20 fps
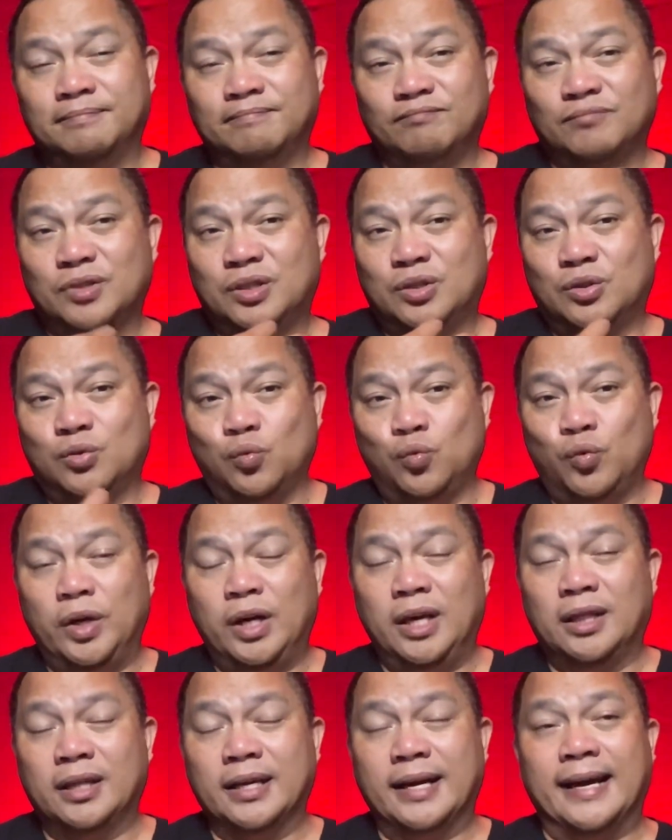
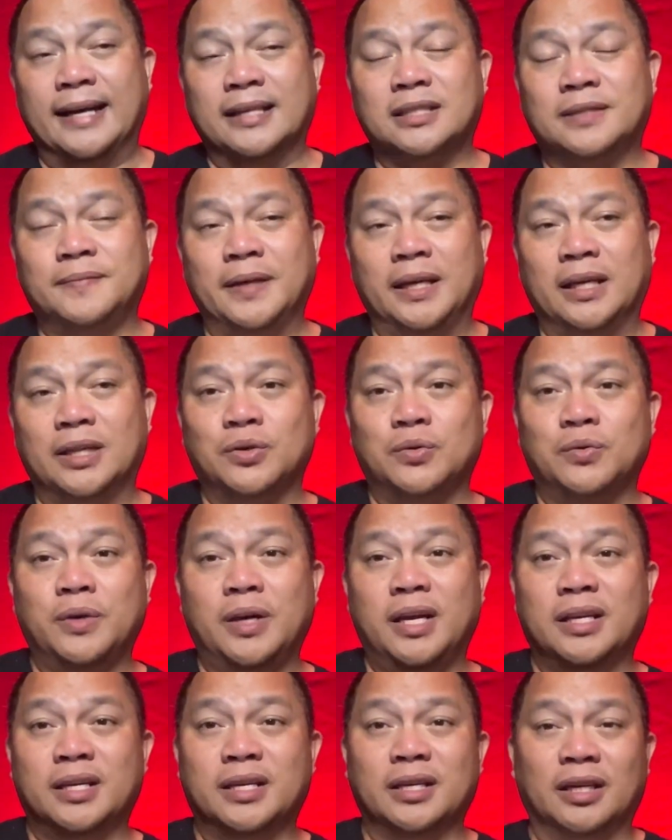sweet aspect to
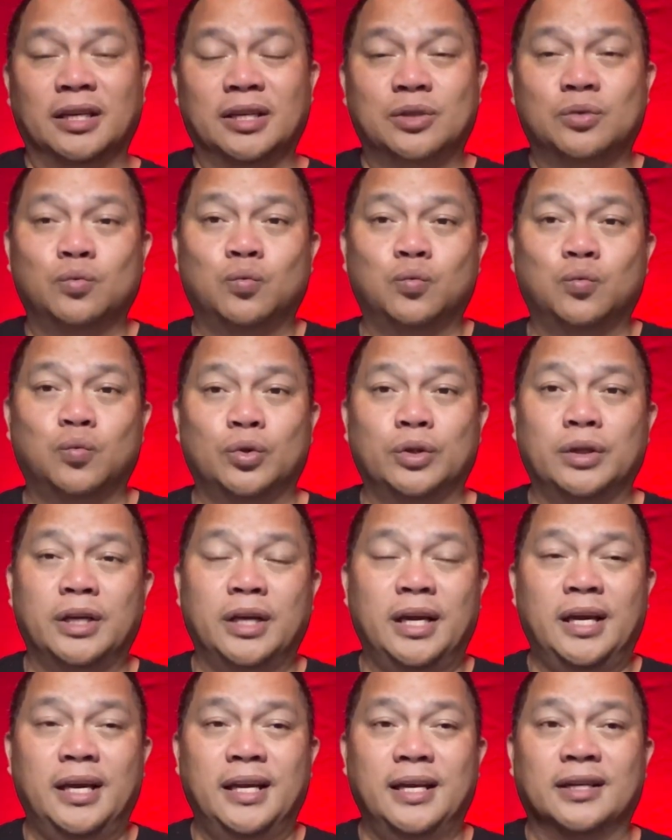it. There is
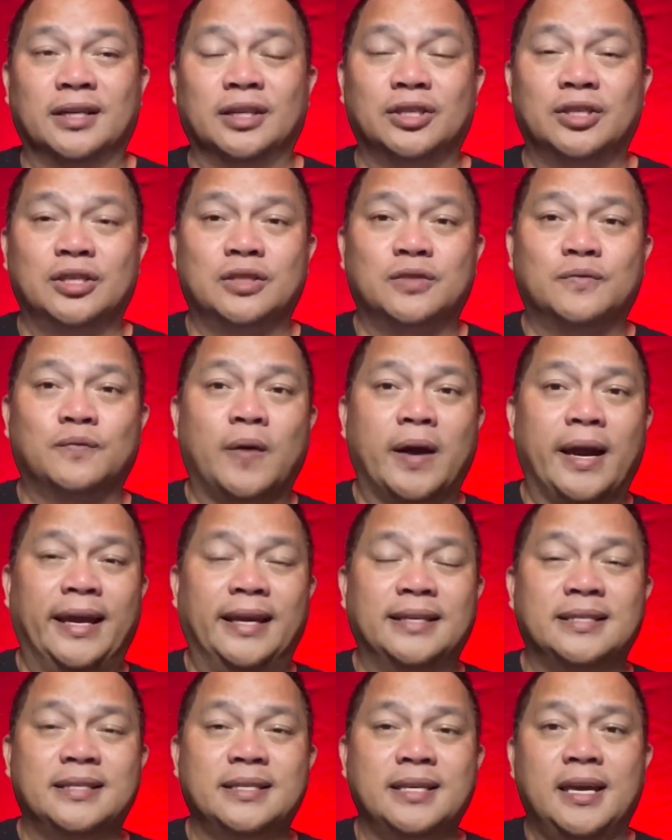woody, there's
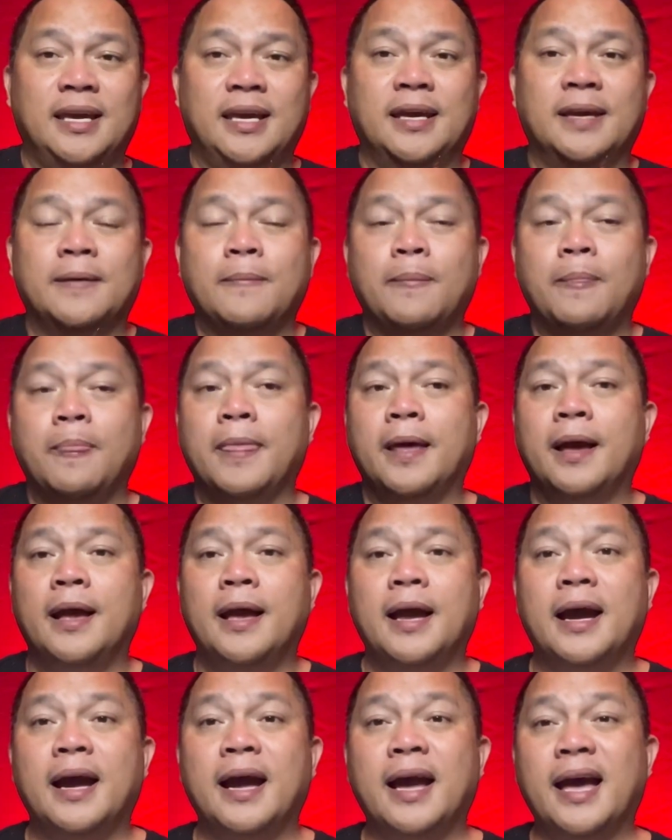spicy,
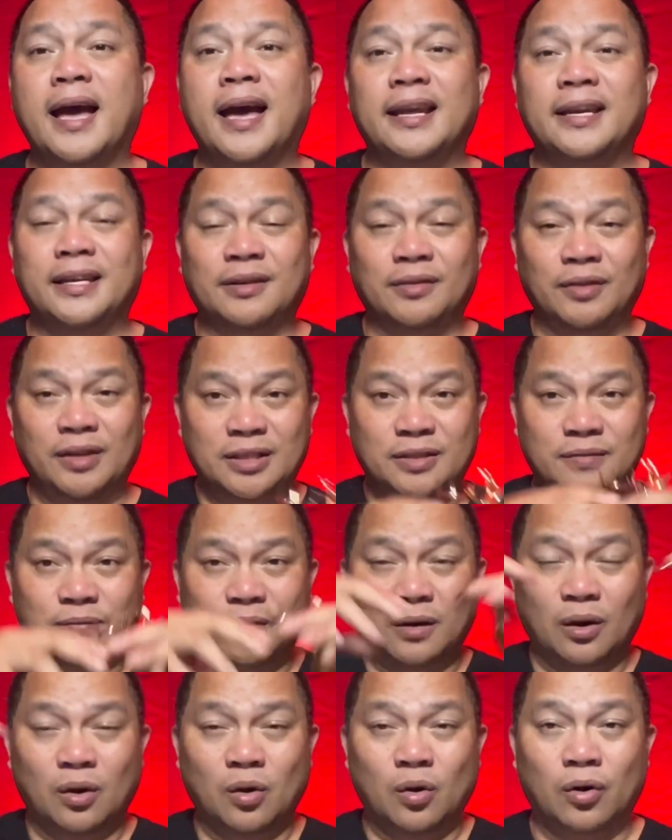and there is
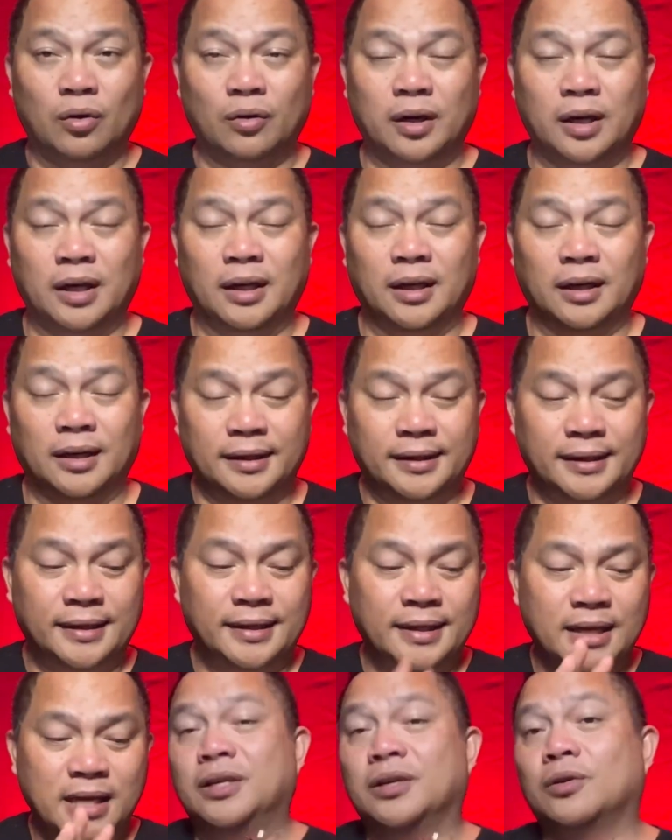floral.
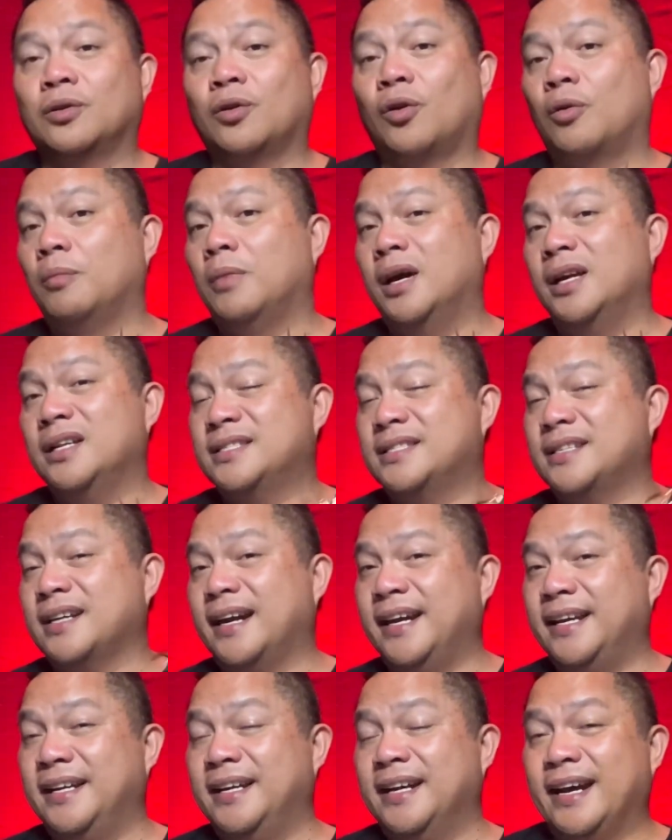Gourmand
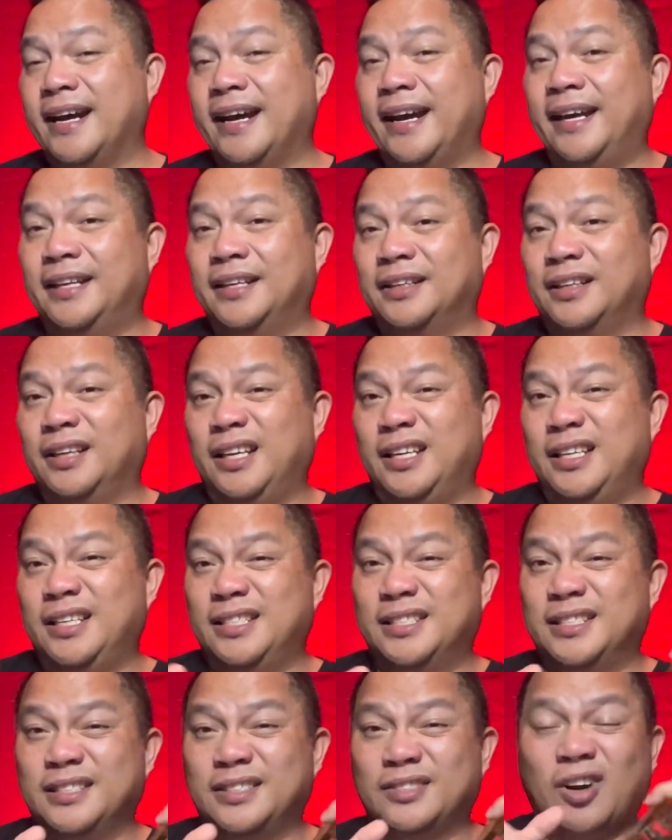side, guy, there
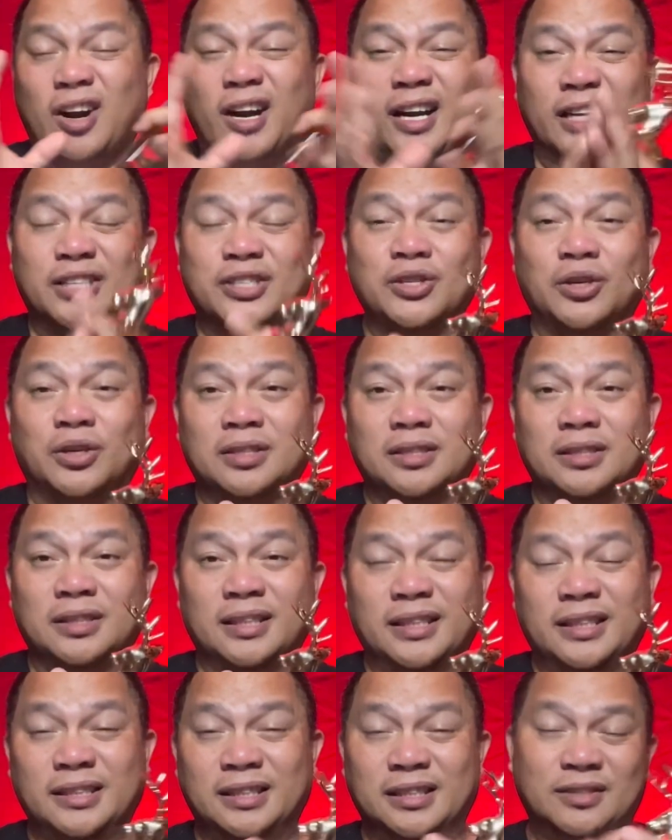is a dark
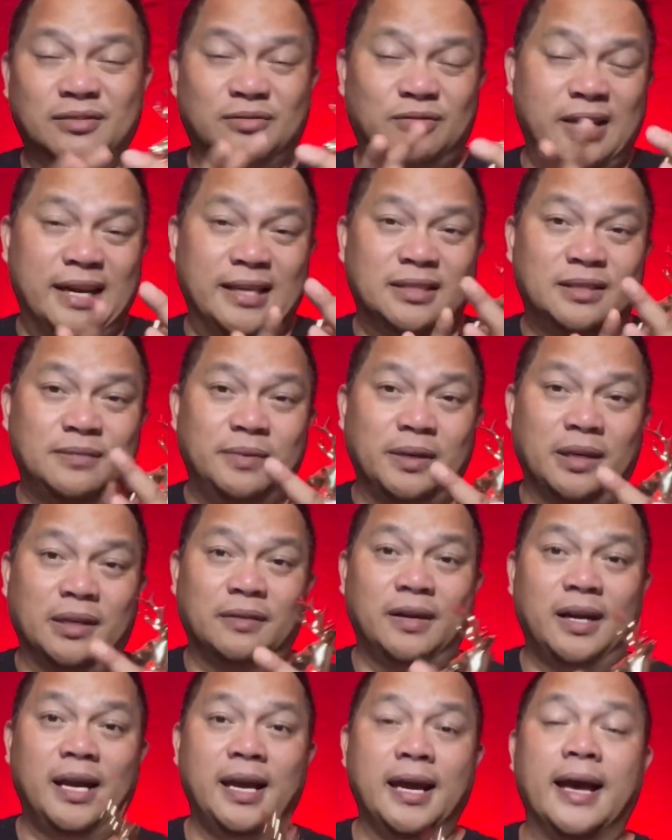chocolate,
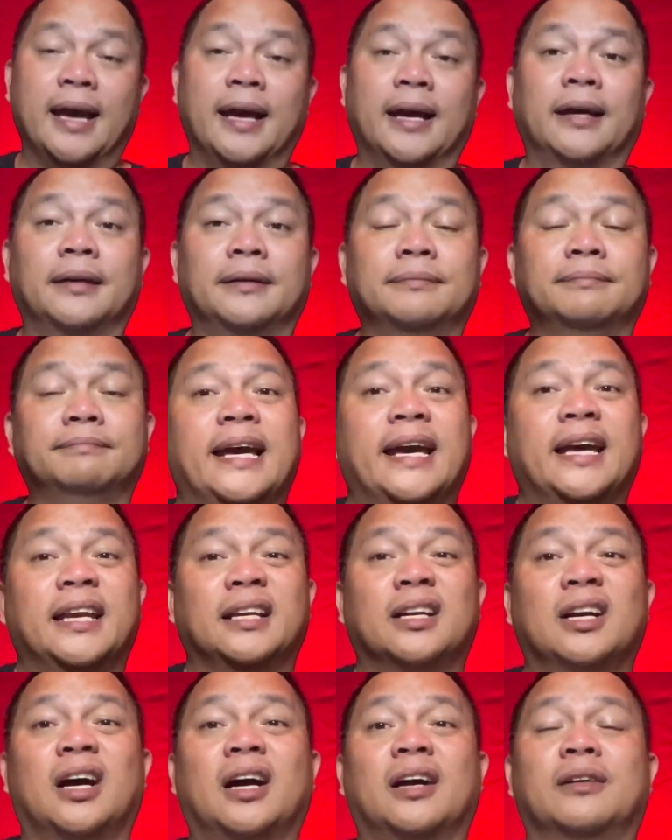raspberry, and
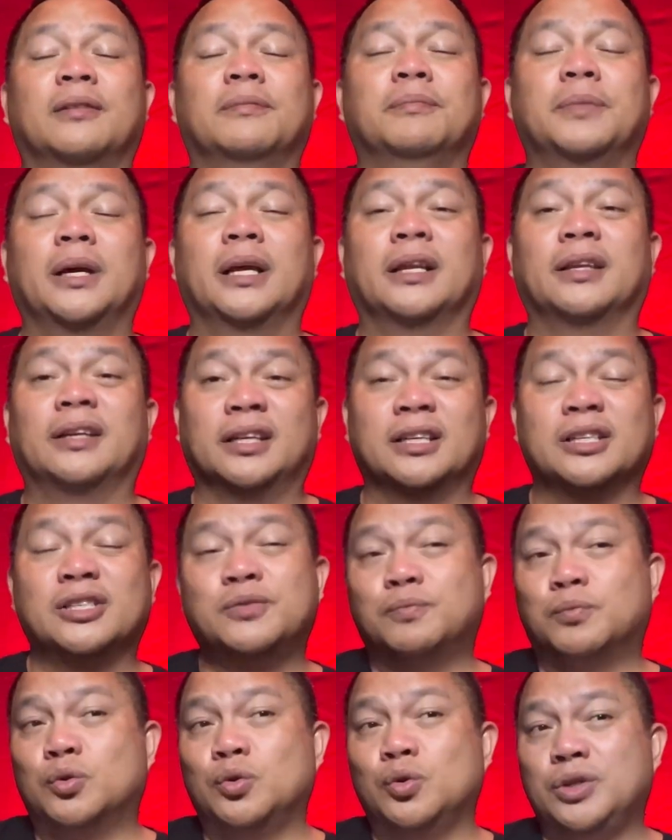caramel. There is
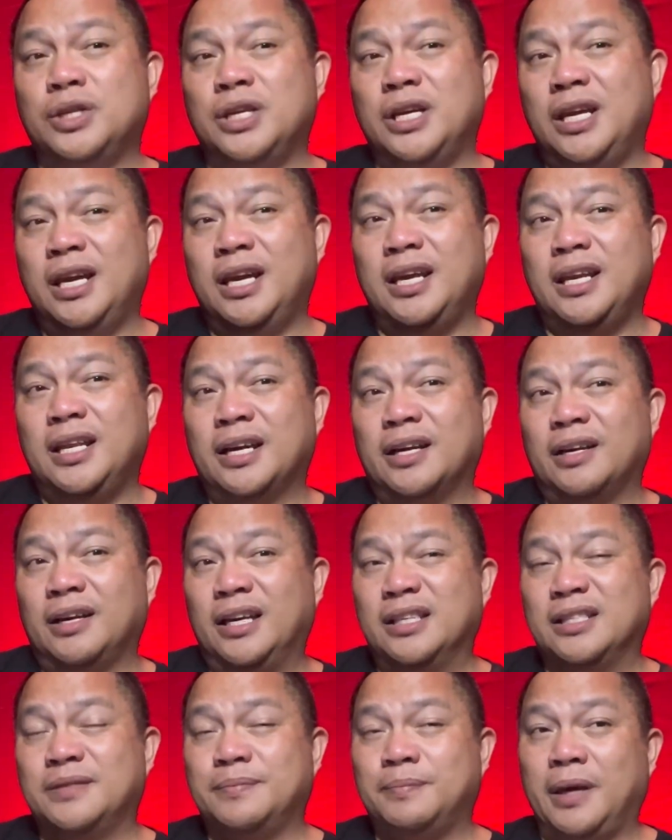fruity, there
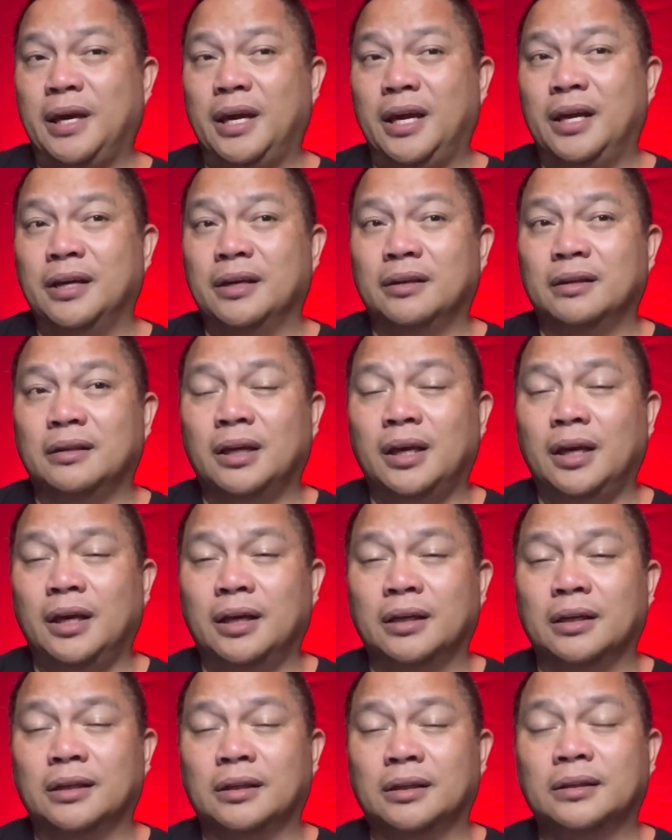is pear
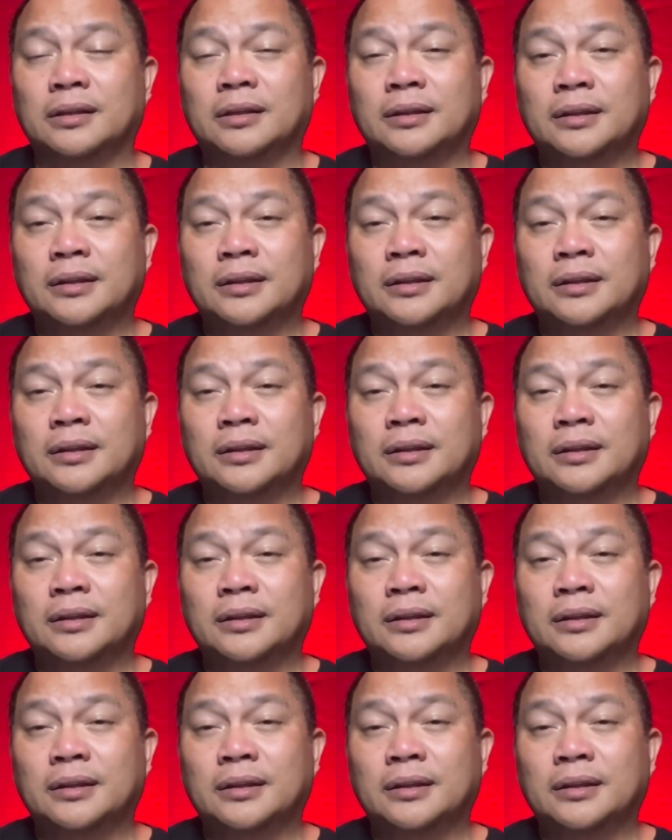here,